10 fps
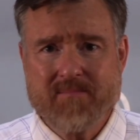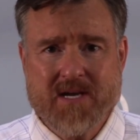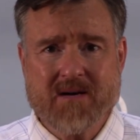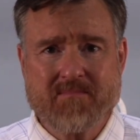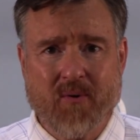
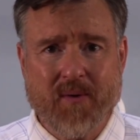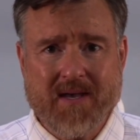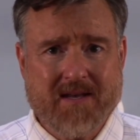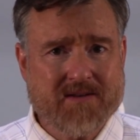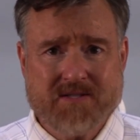being a boy
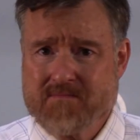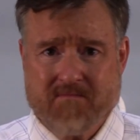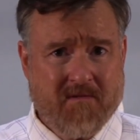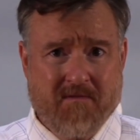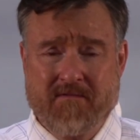is
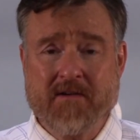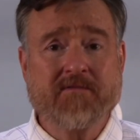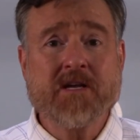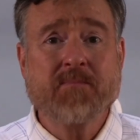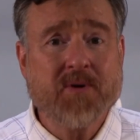
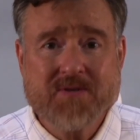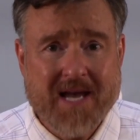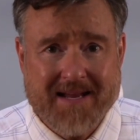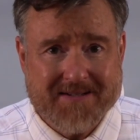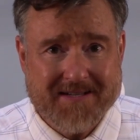
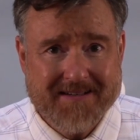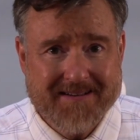50%.